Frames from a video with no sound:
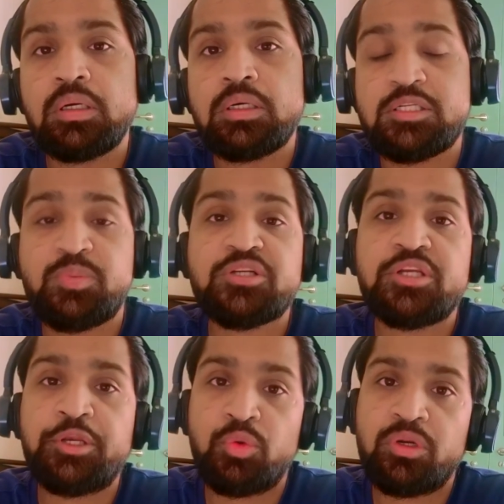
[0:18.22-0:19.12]
especially
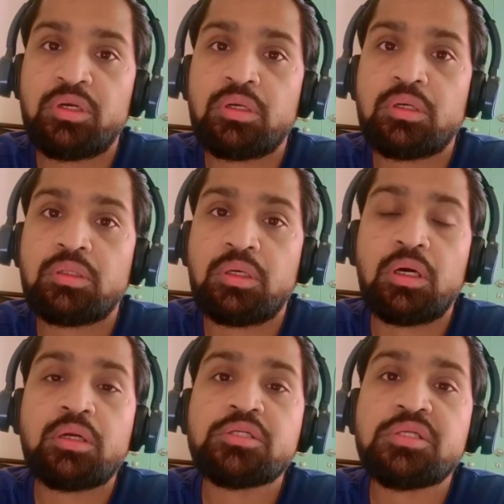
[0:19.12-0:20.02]
during the
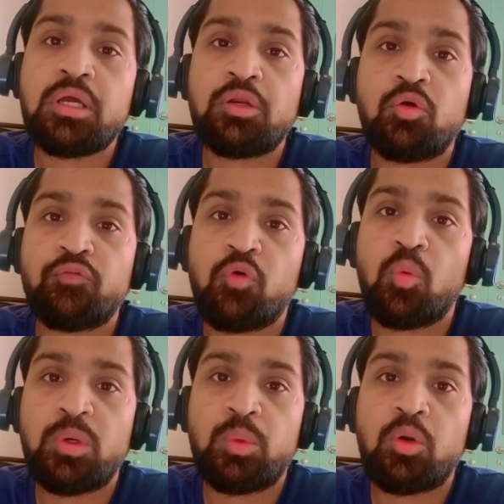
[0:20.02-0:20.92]
current scenario of
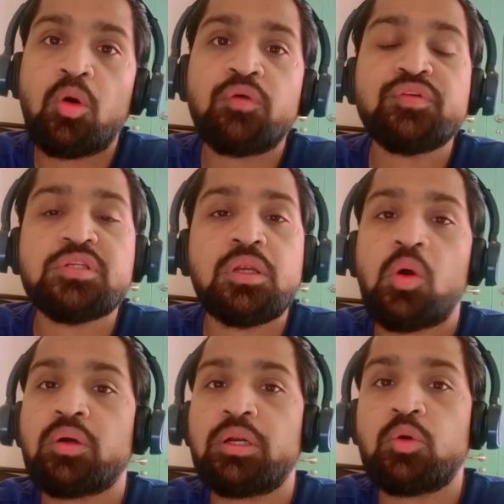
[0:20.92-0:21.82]
COVID where all of us are
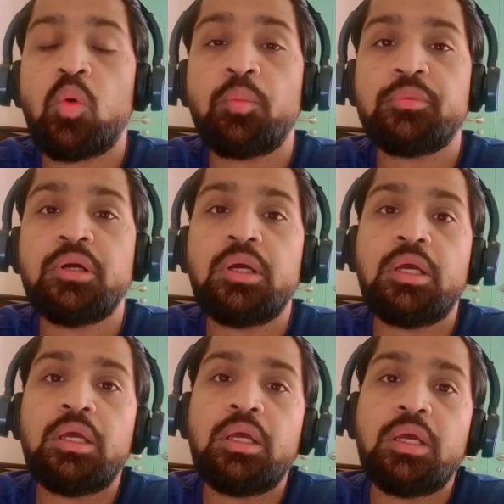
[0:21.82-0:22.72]
locked at home.
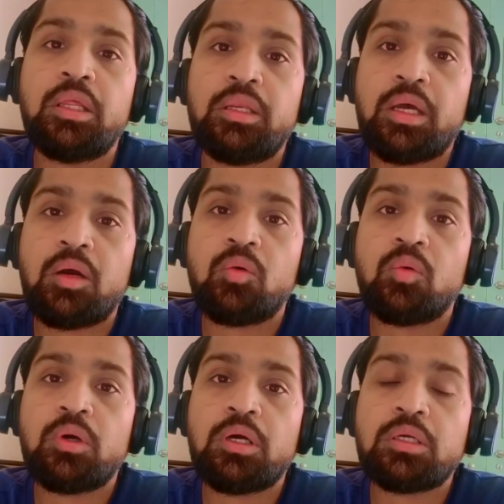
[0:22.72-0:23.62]

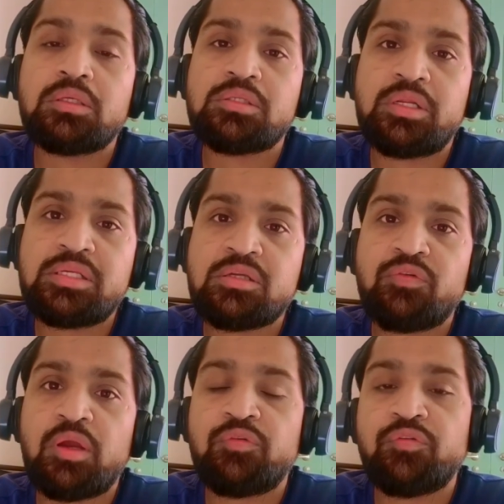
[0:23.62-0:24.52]
Now, there's a reason
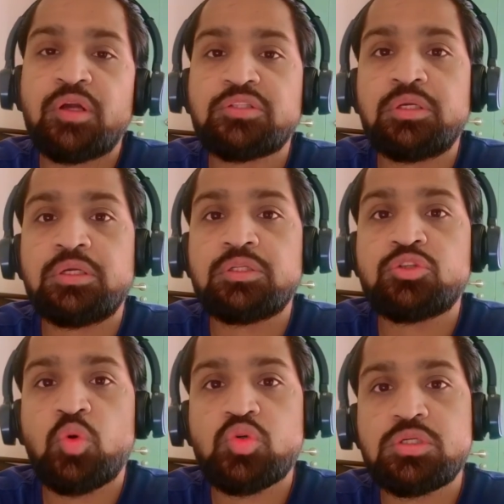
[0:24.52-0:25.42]
why we've actually
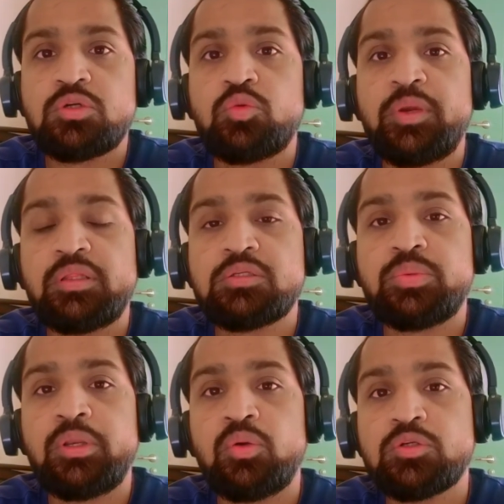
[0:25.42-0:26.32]
chosen to make this
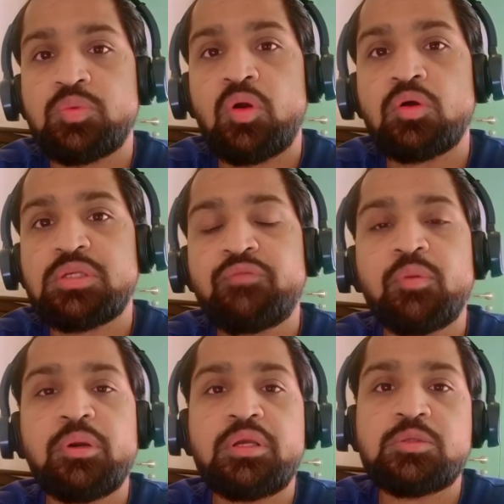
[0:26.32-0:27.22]
video is because
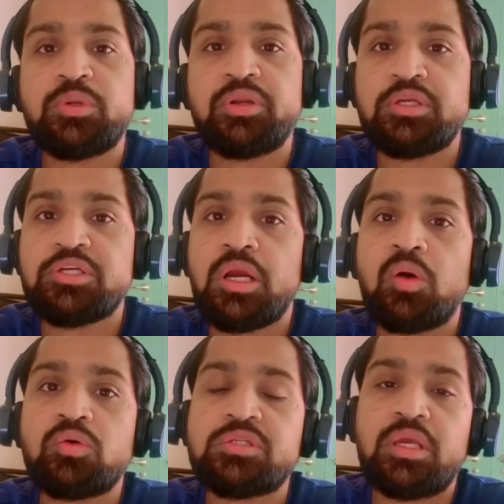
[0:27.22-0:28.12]
everybody has been reaching
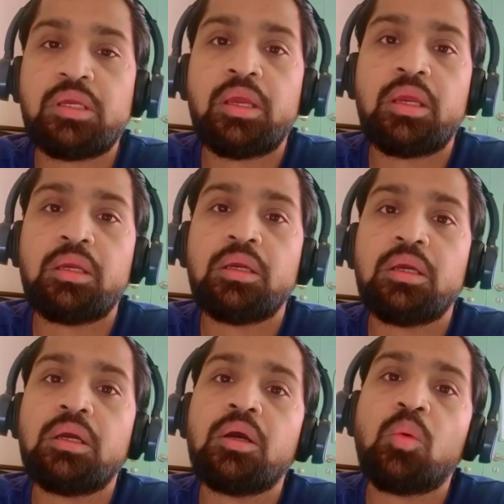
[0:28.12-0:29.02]
out saying, "Hey,
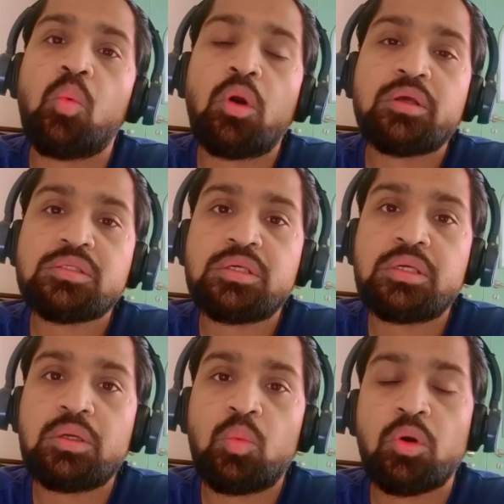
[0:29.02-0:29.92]
what is
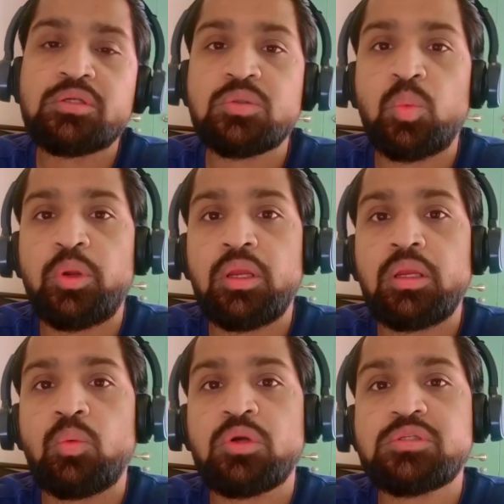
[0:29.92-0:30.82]

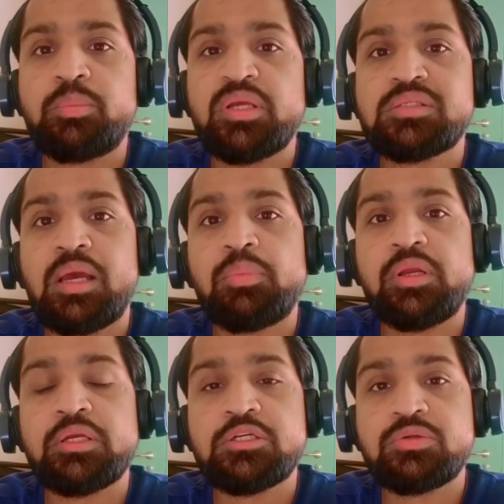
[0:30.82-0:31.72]
the best
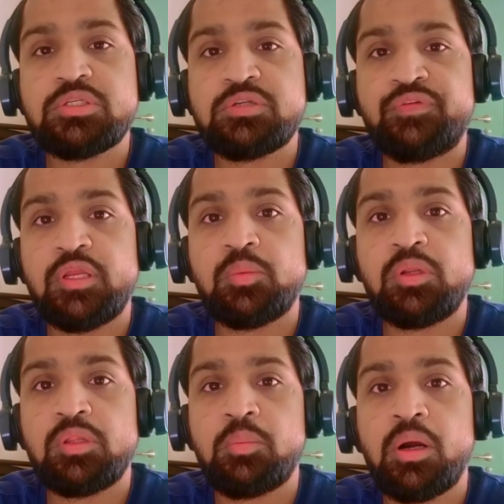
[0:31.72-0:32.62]
application which is available
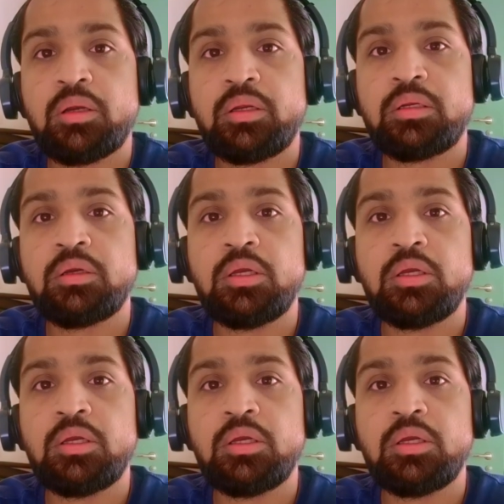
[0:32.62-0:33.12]
in the market,